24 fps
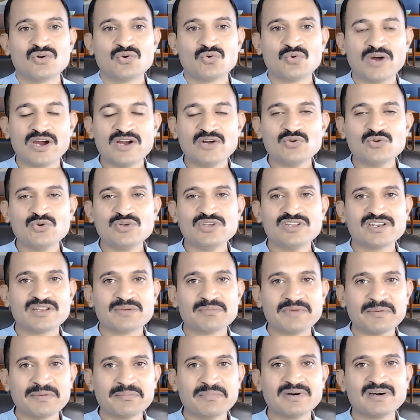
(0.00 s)
Why do we
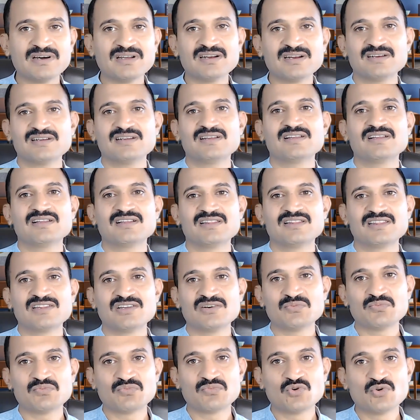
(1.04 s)
remember
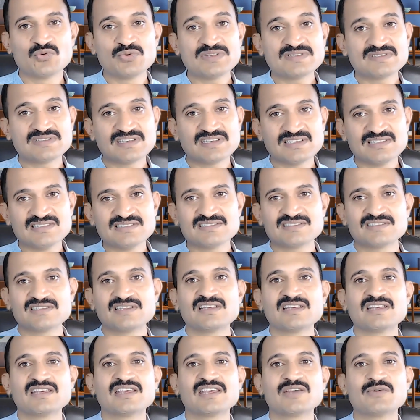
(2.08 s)
the movie scenes
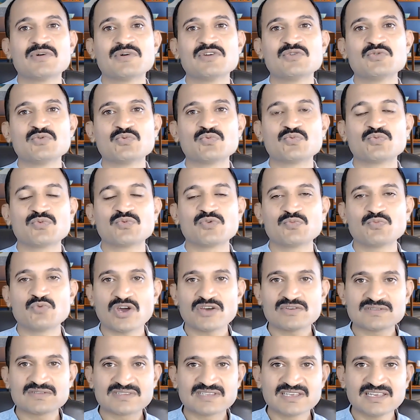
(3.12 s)
even if we
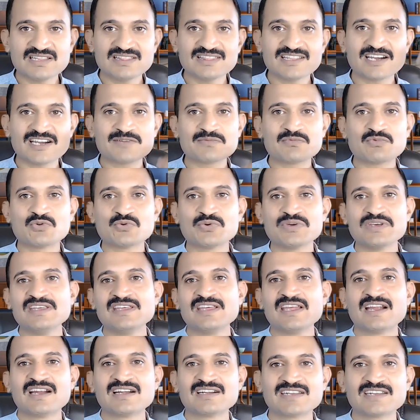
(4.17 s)
have seen that
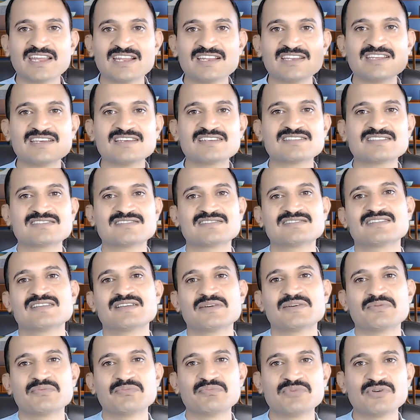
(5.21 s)
movie 10 years
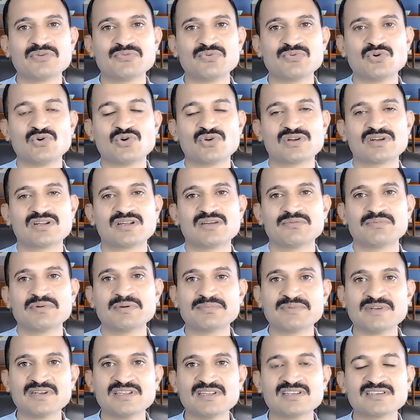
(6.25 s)
before,
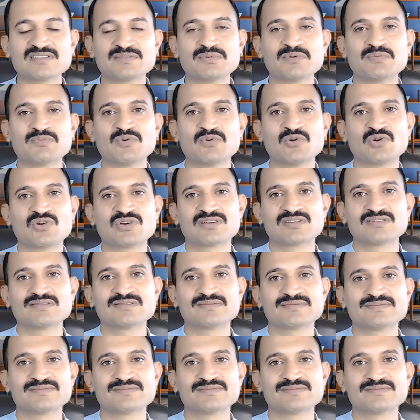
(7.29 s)
15 years before?